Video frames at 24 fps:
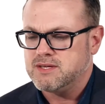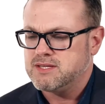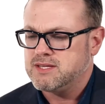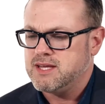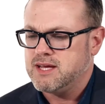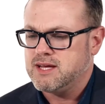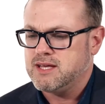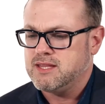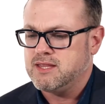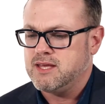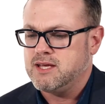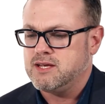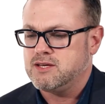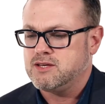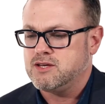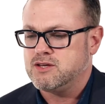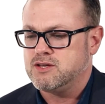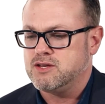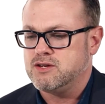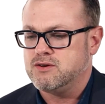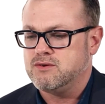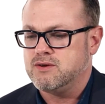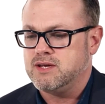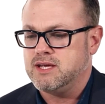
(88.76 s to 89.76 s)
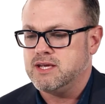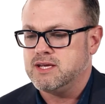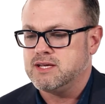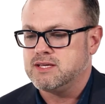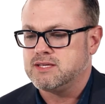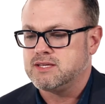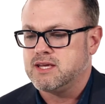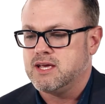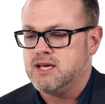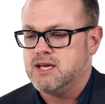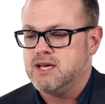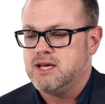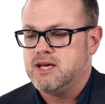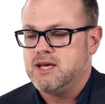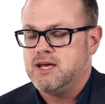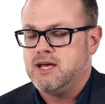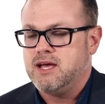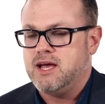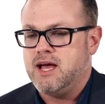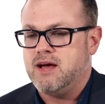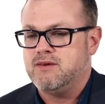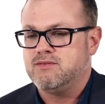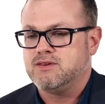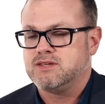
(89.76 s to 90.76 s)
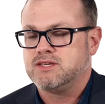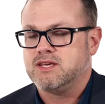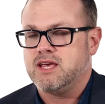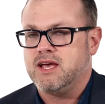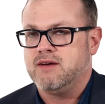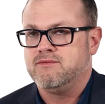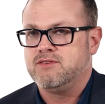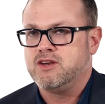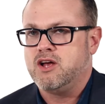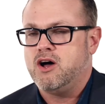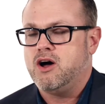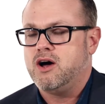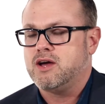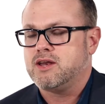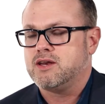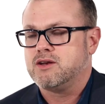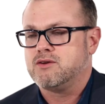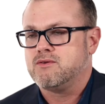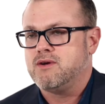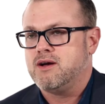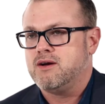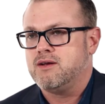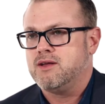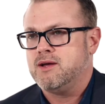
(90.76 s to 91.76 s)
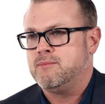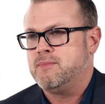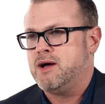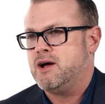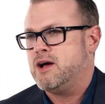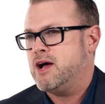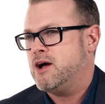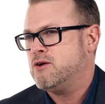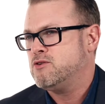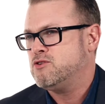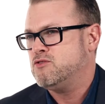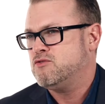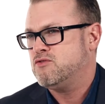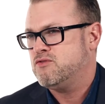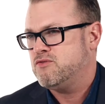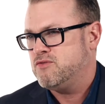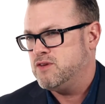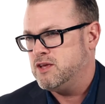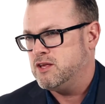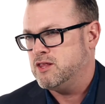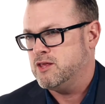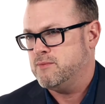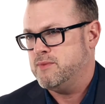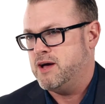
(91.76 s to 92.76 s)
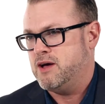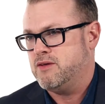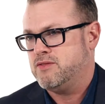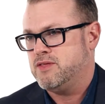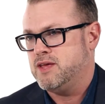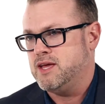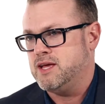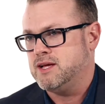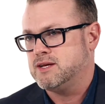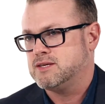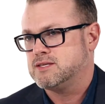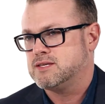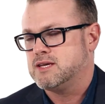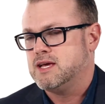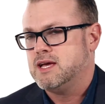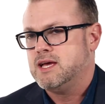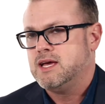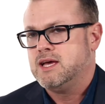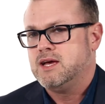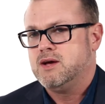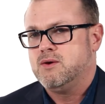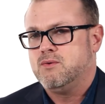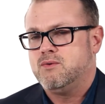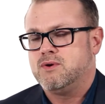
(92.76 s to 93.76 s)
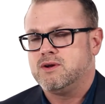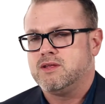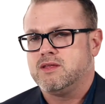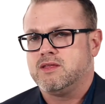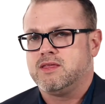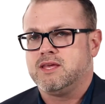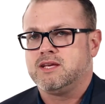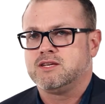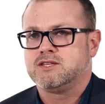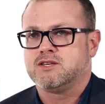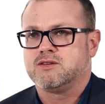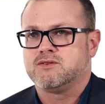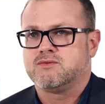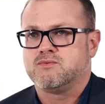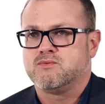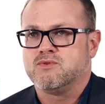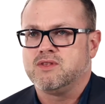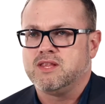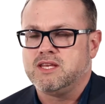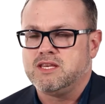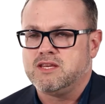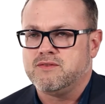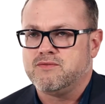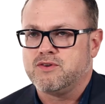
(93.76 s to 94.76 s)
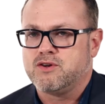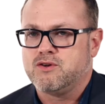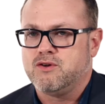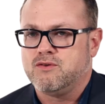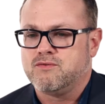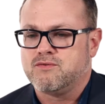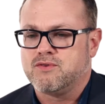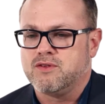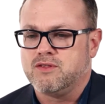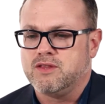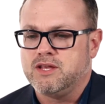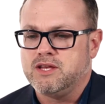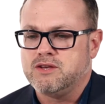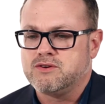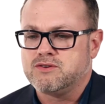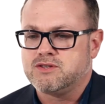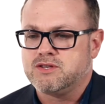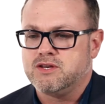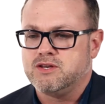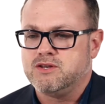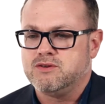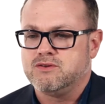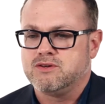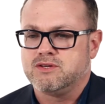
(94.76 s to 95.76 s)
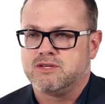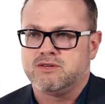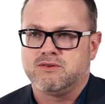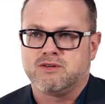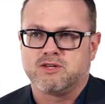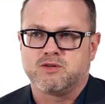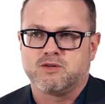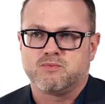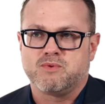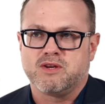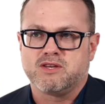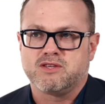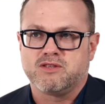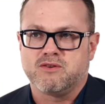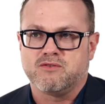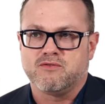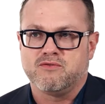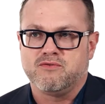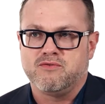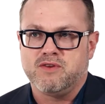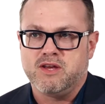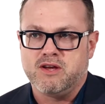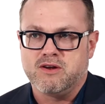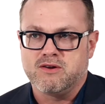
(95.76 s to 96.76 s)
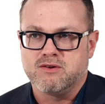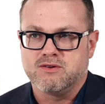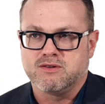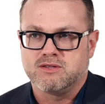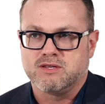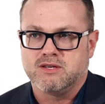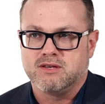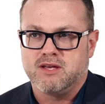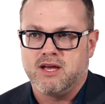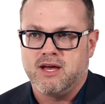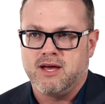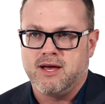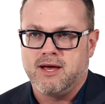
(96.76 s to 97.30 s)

The second thing to do is have an audit about how you feel about things. One of the things that's really difficult for leaders to do is to express their fears.